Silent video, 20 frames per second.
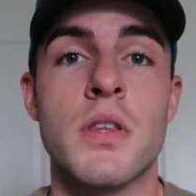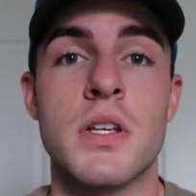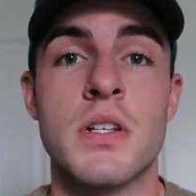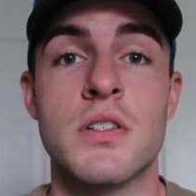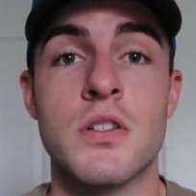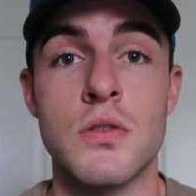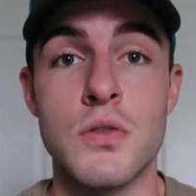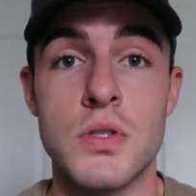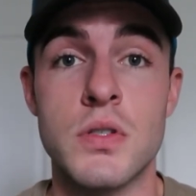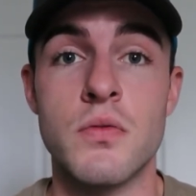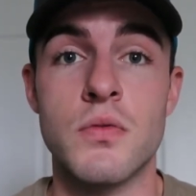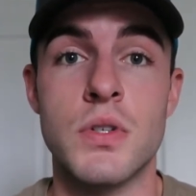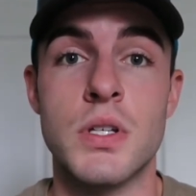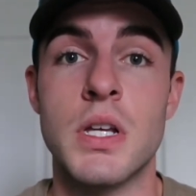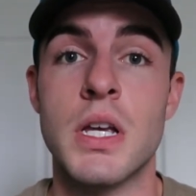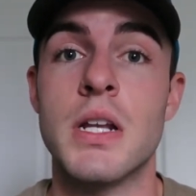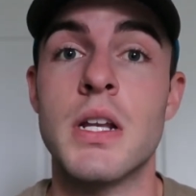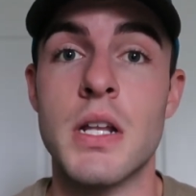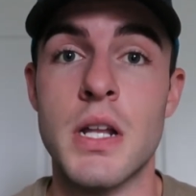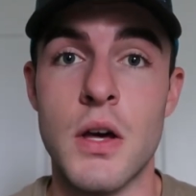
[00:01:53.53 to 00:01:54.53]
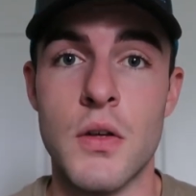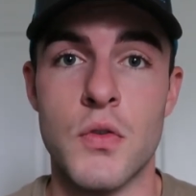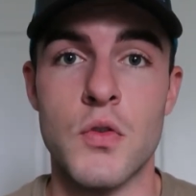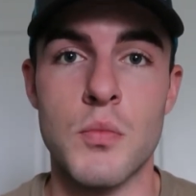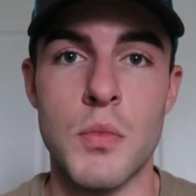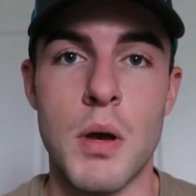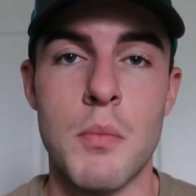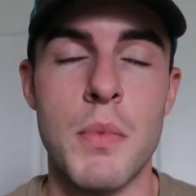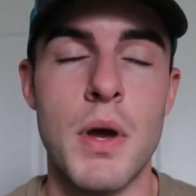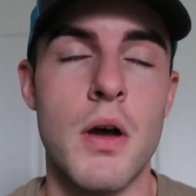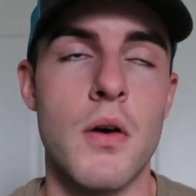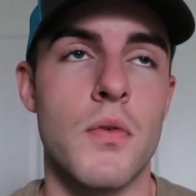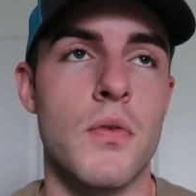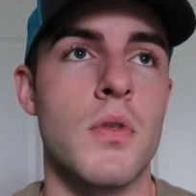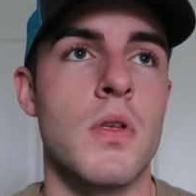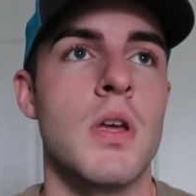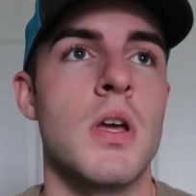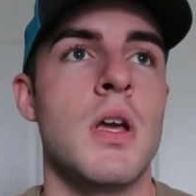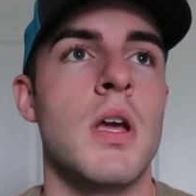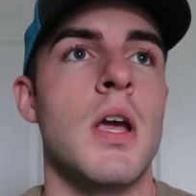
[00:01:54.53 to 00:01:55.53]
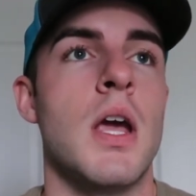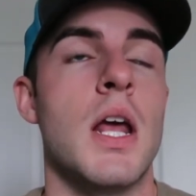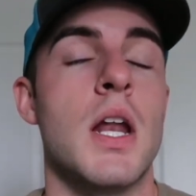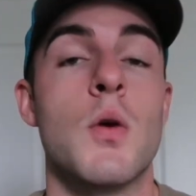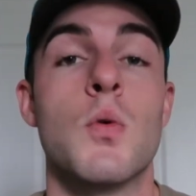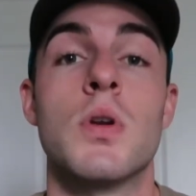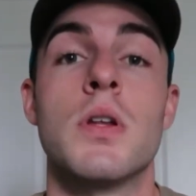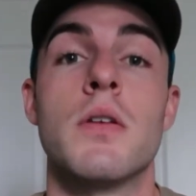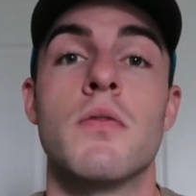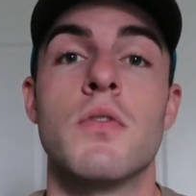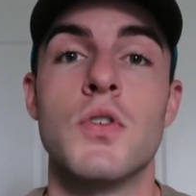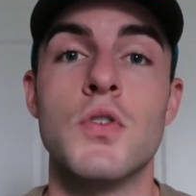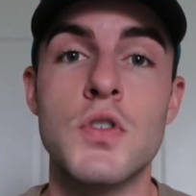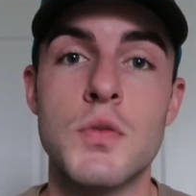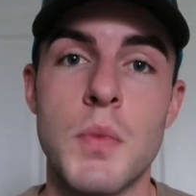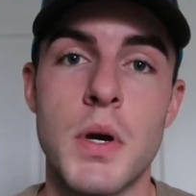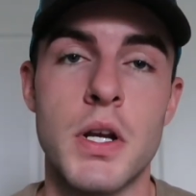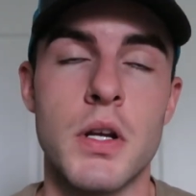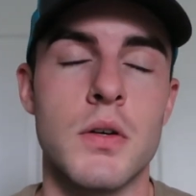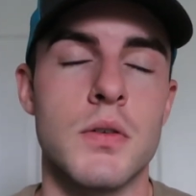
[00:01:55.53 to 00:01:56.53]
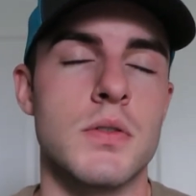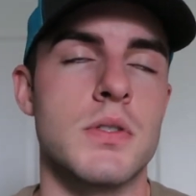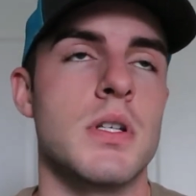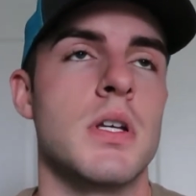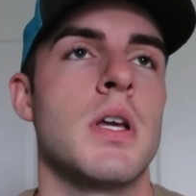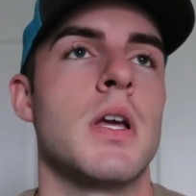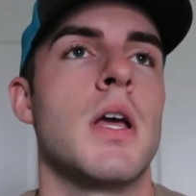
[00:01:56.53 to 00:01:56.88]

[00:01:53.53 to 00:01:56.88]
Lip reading: exclusively in and out through my mouth, and I wouldn't even use my nose.